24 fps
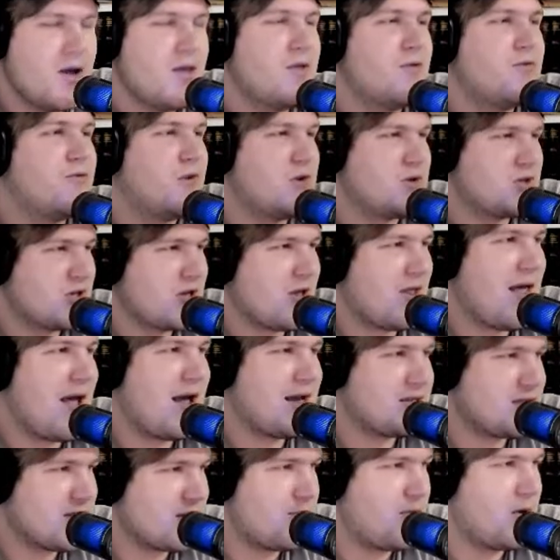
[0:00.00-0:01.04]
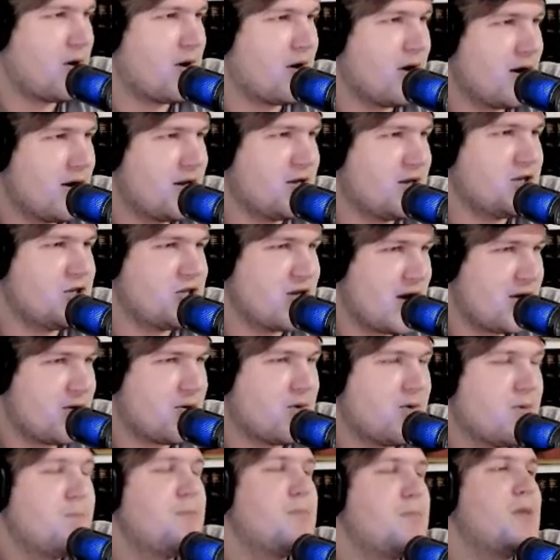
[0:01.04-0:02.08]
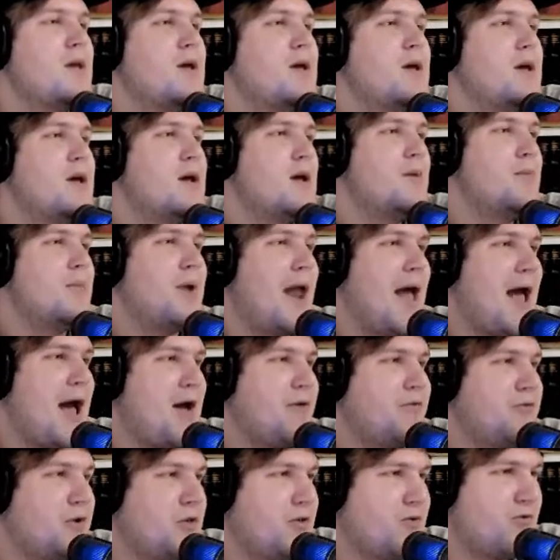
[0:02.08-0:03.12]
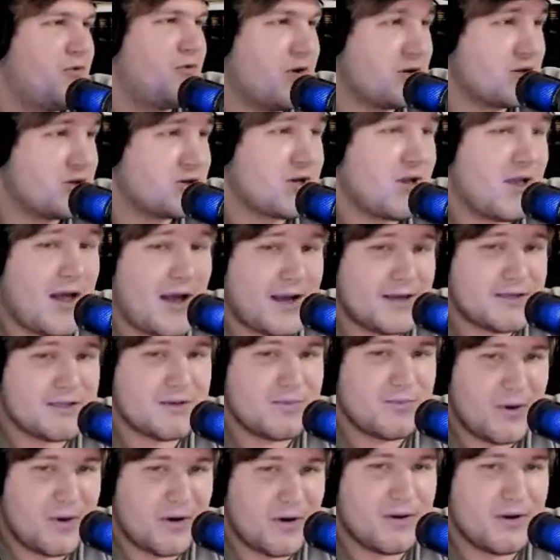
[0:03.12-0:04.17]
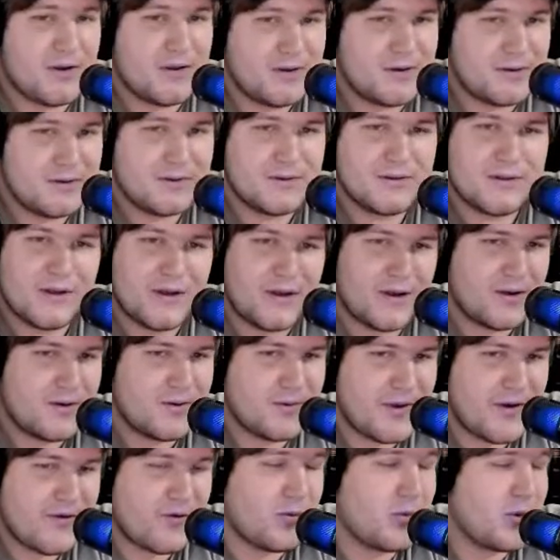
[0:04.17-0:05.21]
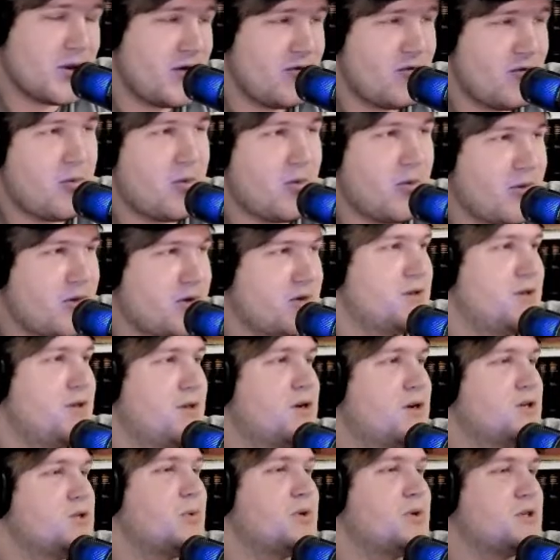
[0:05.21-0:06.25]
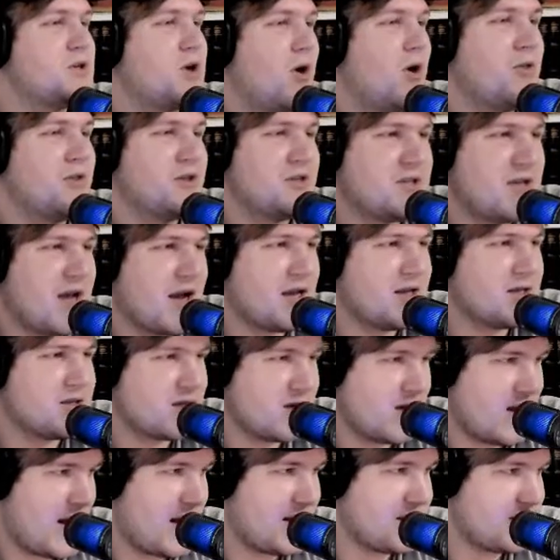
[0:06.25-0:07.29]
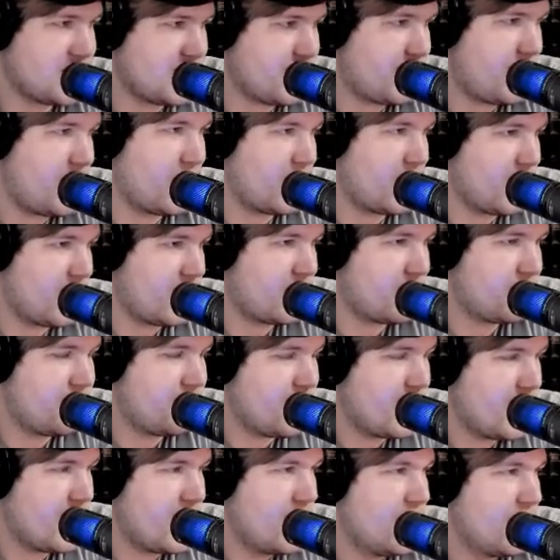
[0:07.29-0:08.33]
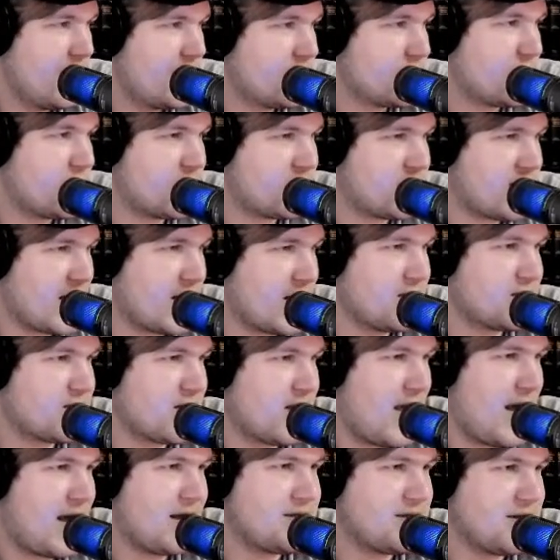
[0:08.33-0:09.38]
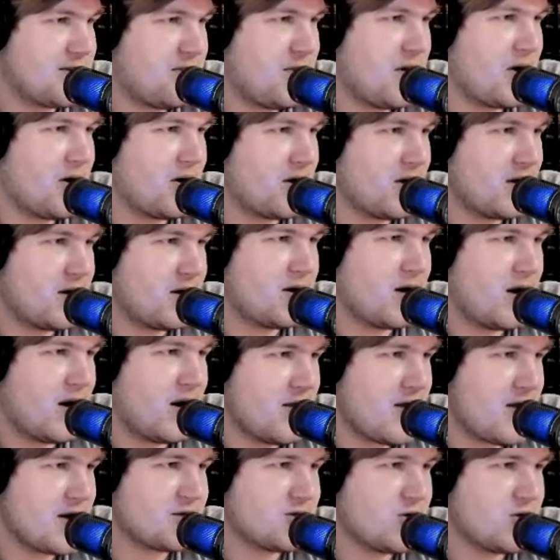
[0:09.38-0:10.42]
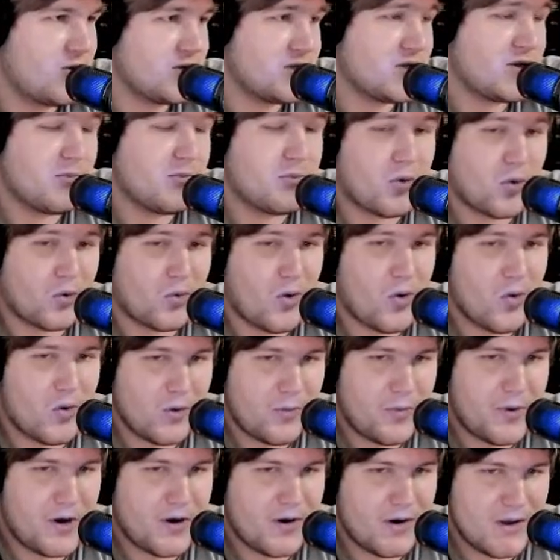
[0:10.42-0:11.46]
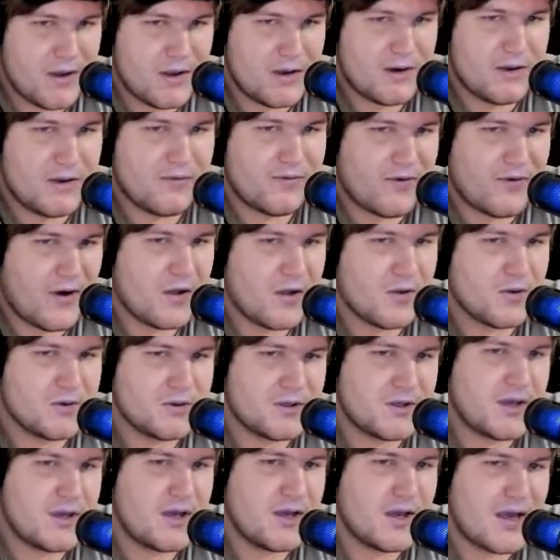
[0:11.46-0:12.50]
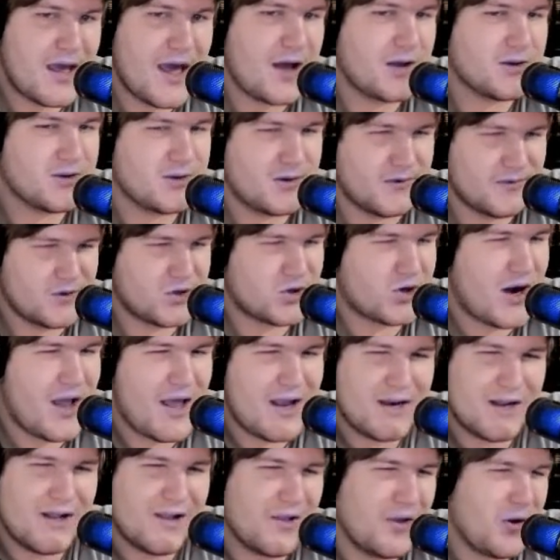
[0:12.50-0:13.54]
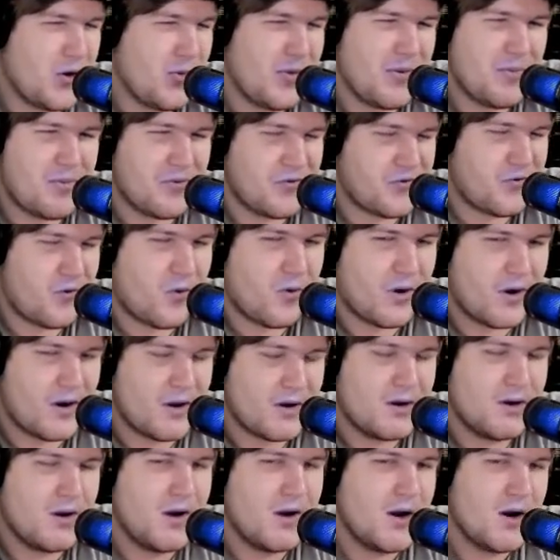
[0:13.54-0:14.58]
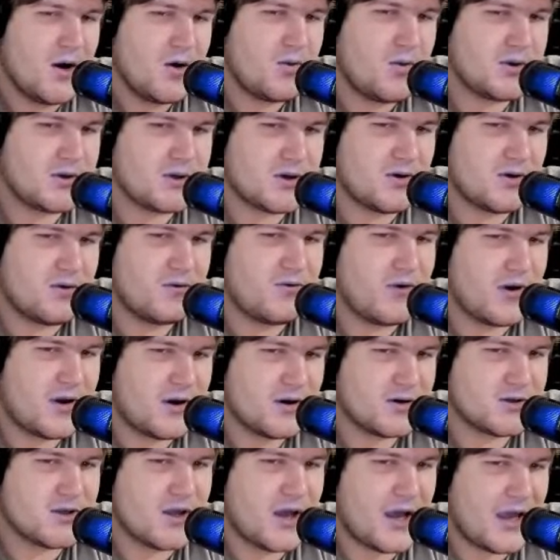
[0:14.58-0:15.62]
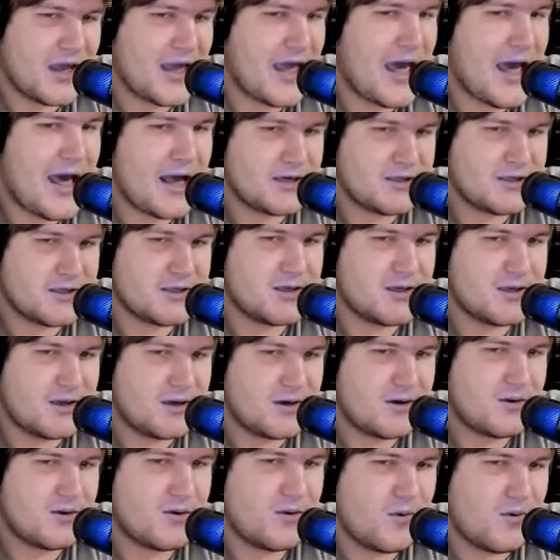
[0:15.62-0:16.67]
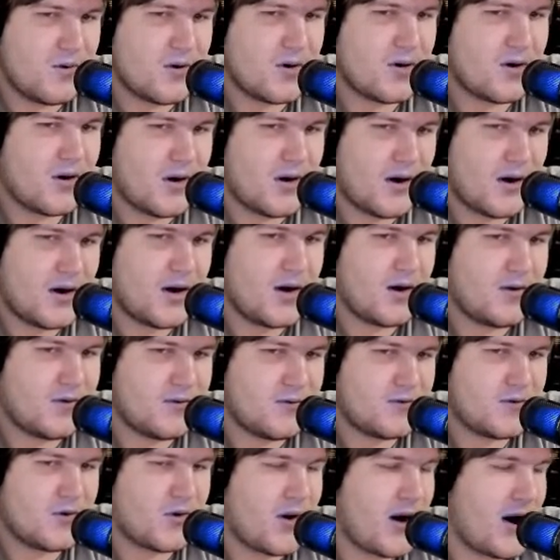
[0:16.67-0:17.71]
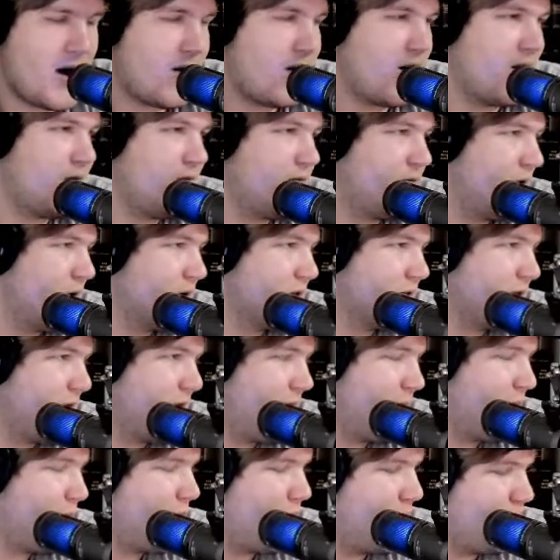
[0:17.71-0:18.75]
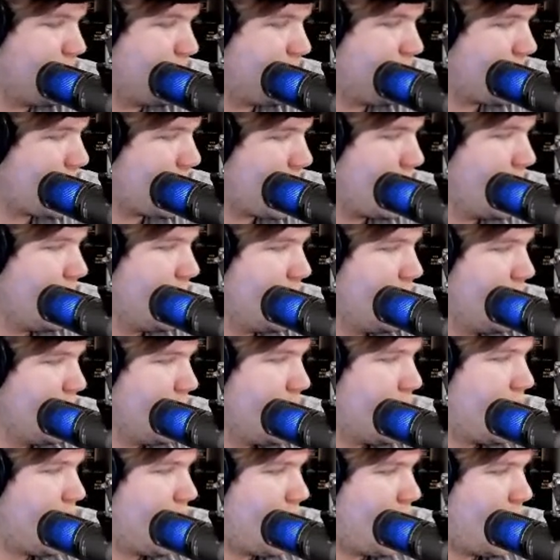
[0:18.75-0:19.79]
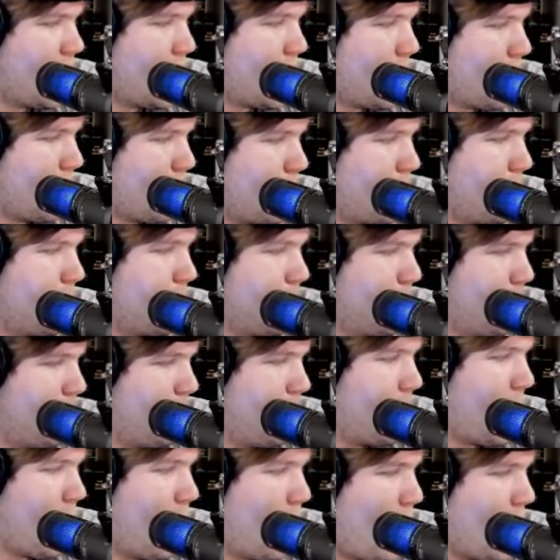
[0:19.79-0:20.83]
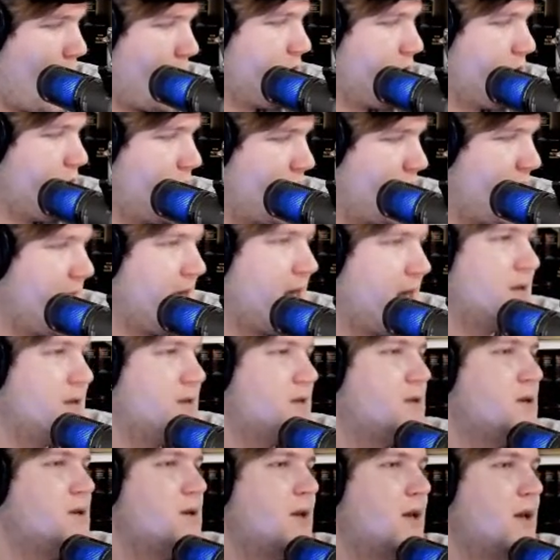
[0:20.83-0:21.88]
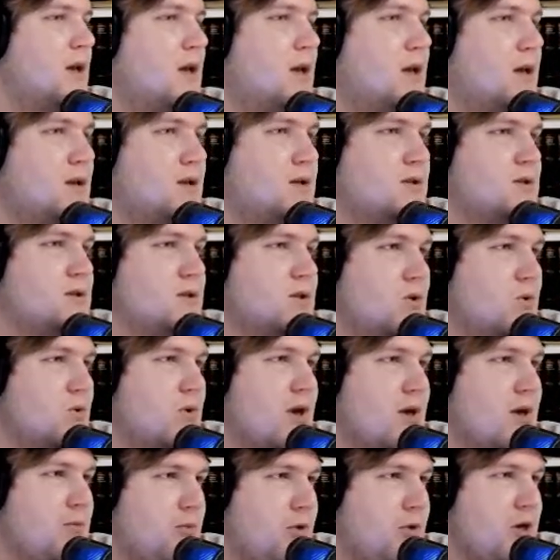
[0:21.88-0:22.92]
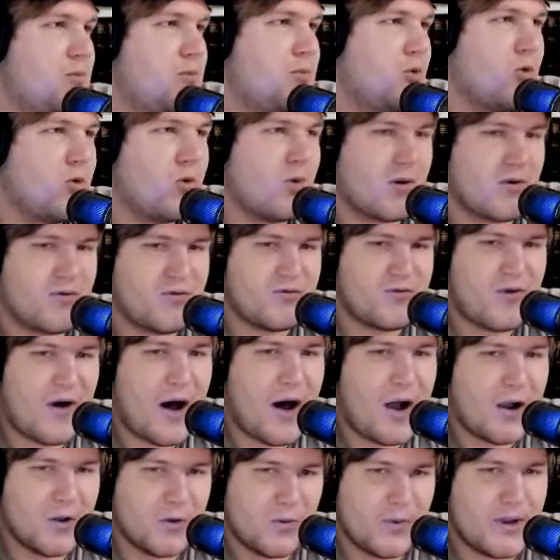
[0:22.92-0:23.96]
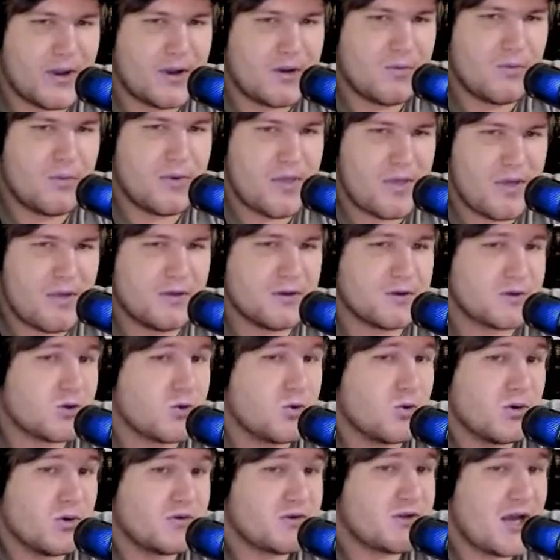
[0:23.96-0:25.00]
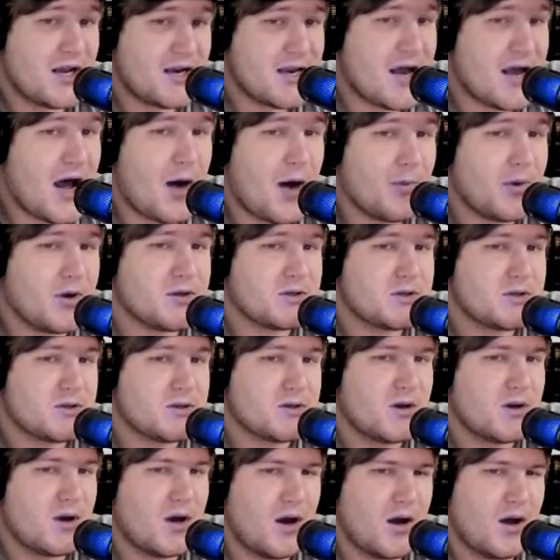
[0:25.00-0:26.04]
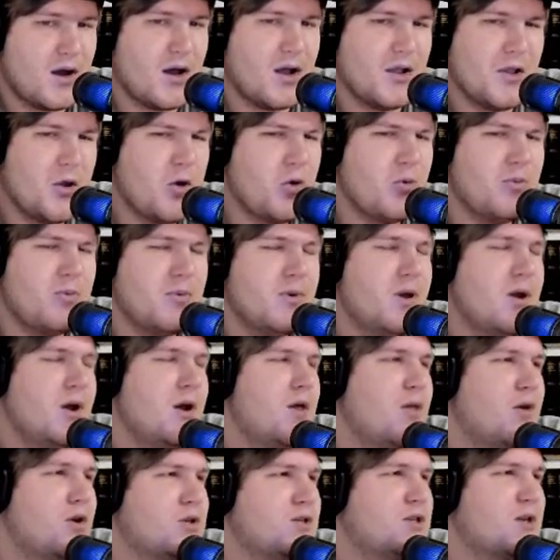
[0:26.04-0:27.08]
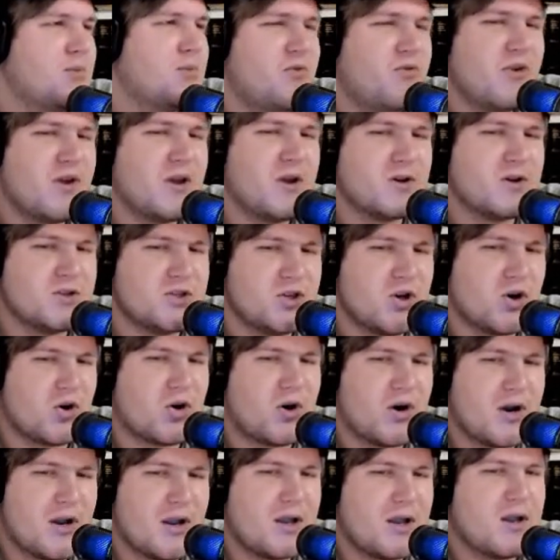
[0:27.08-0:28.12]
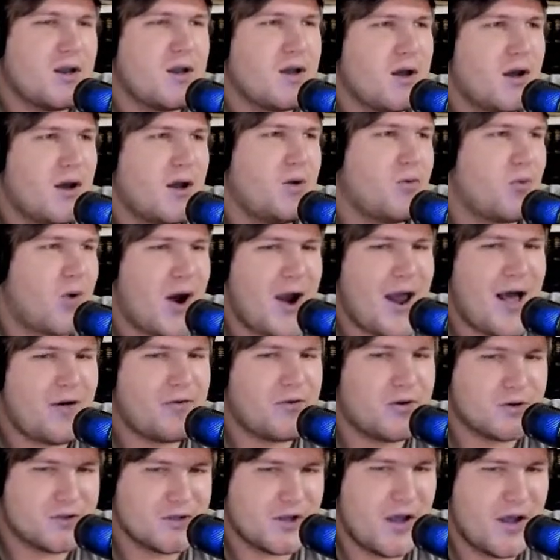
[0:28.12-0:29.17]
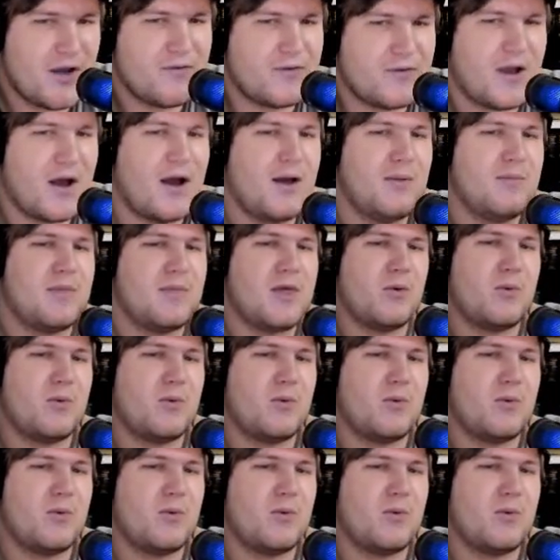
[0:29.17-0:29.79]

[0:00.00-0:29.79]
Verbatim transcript: the first scholastic period in general. But after the first scholastic period, uh, you'll never believe it, but there, there's what's called the second scholastic period. So the second scholastic period, uh, that's known as the Baroque period. It follows the Council of Trent a little bit before it, with certain figures like Cajetan or uh, Ferrara, for example. Um, but what you get is you get people who are following within the school of St. Thomas. Uh, a little, there's some figures during uh, and right after his lifetime